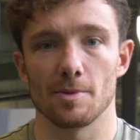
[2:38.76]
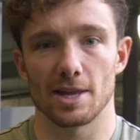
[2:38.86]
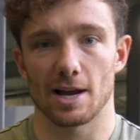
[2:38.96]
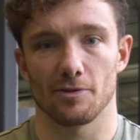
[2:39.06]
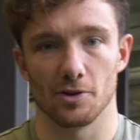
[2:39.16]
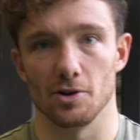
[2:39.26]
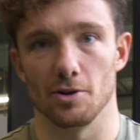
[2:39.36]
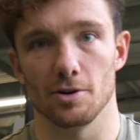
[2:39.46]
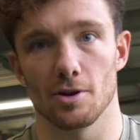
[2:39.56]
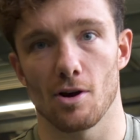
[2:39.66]
in the
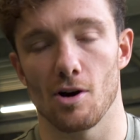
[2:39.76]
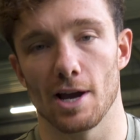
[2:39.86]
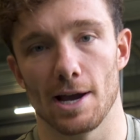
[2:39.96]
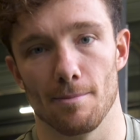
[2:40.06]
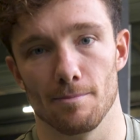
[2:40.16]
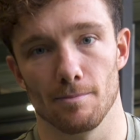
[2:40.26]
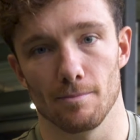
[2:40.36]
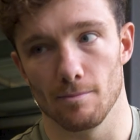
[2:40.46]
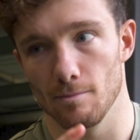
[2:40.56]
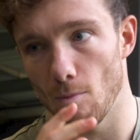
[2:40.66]
afternoon, I am
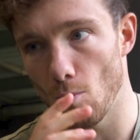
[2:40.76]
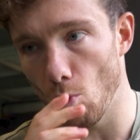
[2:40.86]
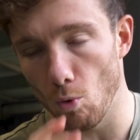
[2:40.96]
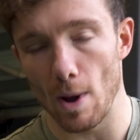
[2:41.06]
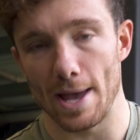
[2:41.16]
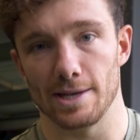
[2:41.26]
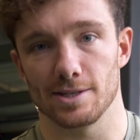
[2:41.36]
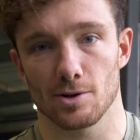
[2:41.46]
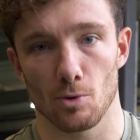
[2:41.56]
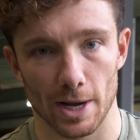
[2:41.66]

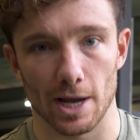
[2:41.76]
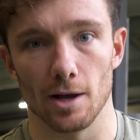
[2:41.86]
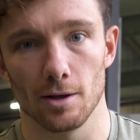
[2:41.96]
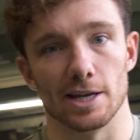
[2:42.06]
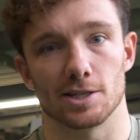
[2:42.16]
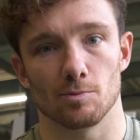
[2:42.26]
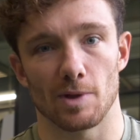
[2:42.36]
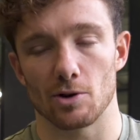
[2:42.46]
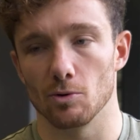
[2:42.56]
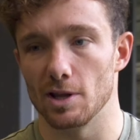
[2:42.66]
always quicker.
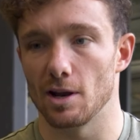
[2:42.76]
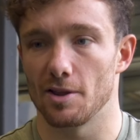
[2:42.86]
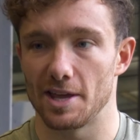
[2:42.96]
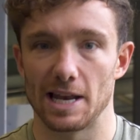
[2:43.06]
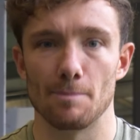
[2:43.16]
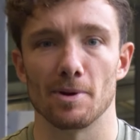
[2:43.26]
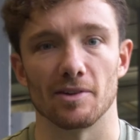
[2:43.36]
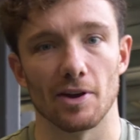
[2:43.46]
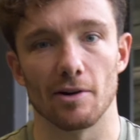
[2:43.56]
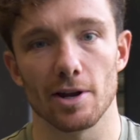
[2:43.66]
They call it like the Olympic
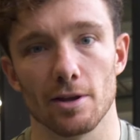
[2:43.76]
theory.